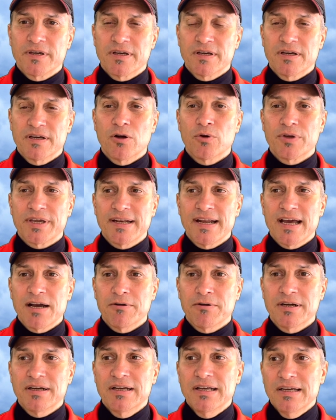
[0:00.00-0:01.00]

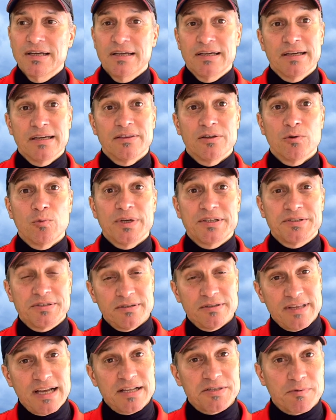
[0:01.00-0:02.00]
Okinawa in the
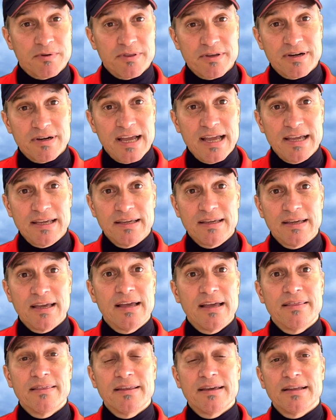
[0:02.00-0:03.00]
winter. That's where they're hanging.
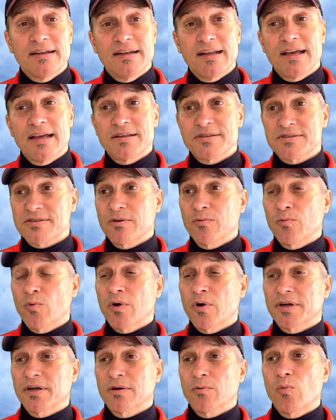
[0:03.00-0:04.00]
And then as the
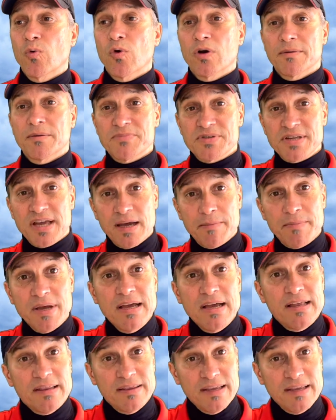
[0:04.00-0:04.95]
water warms up, they